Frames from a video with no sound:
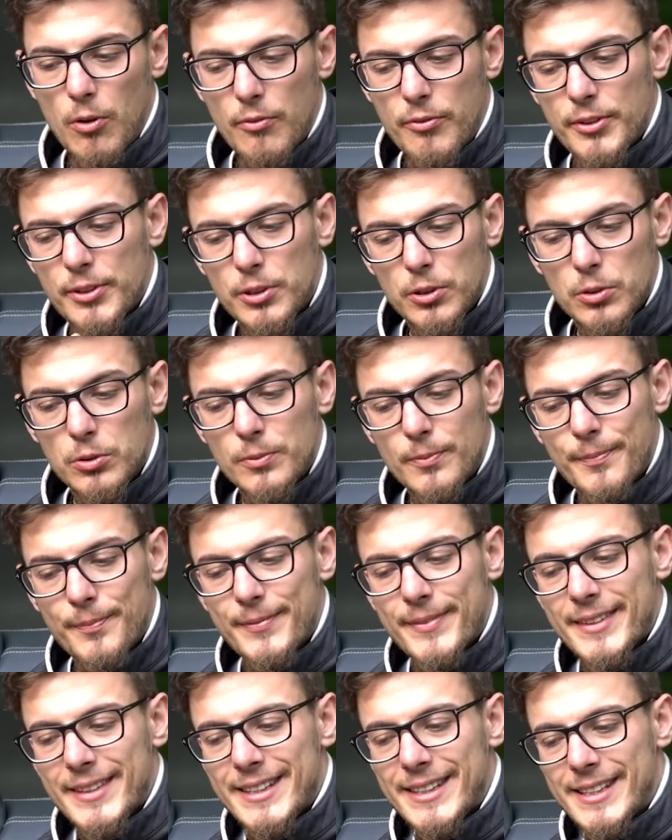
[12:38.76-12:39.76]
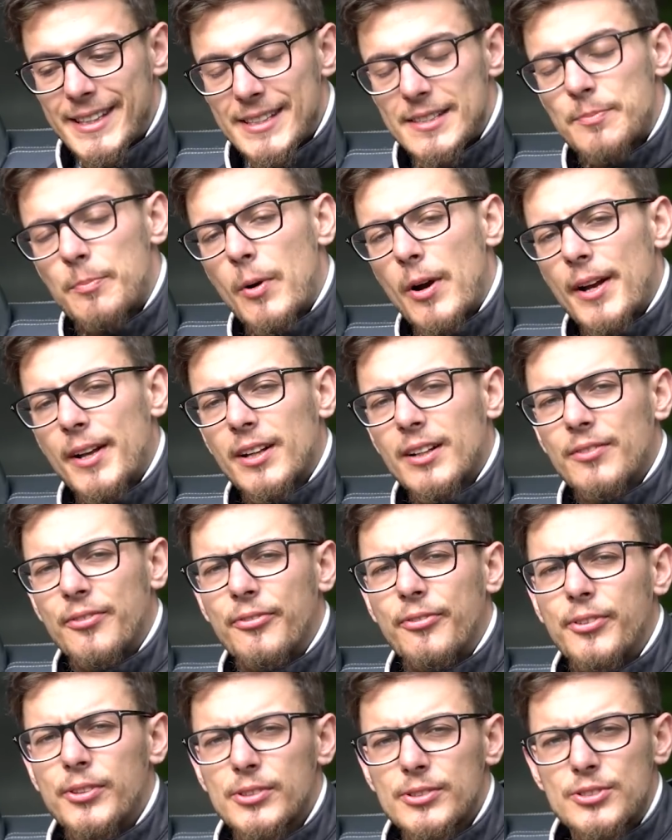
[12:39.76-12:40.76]
overall, this bike
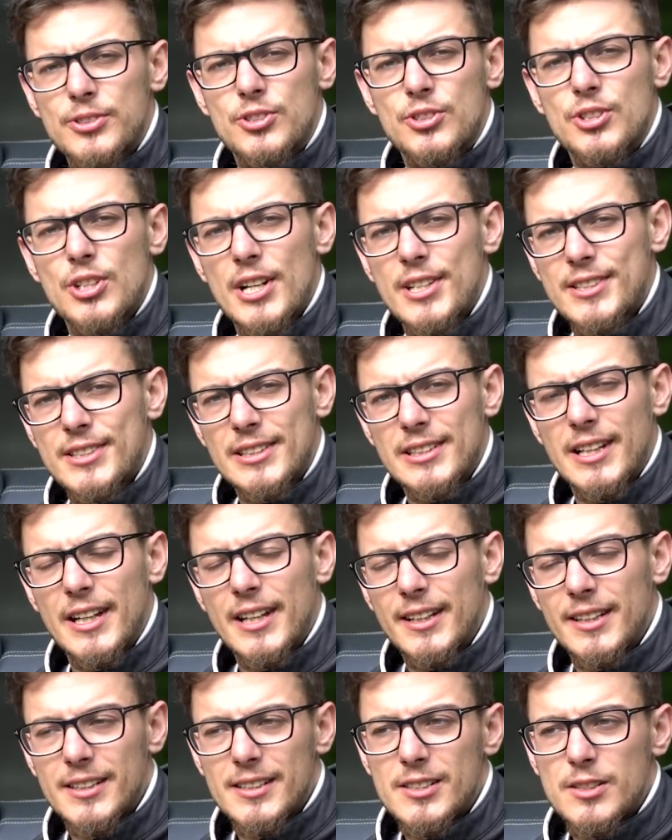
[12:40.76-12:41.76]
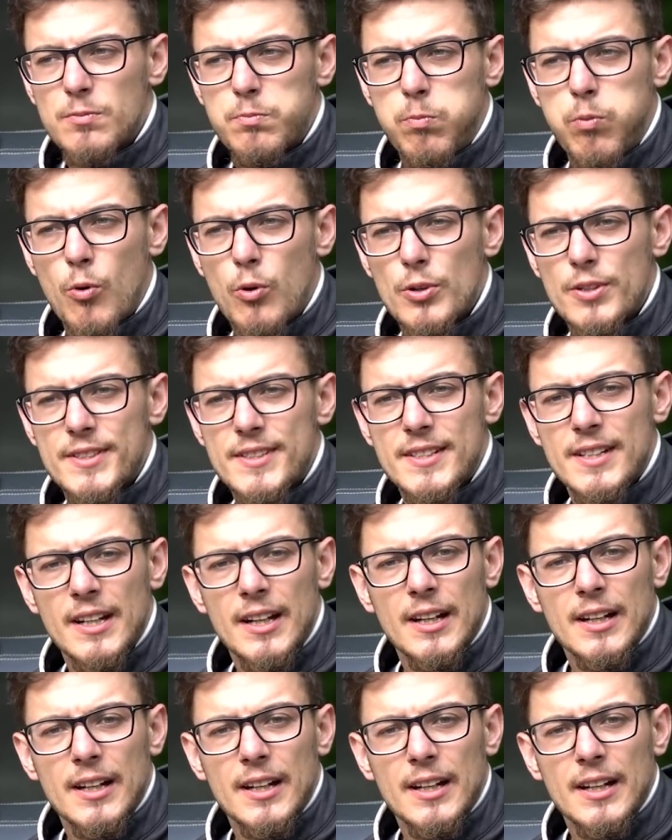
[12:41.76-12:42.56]
feels just like a sports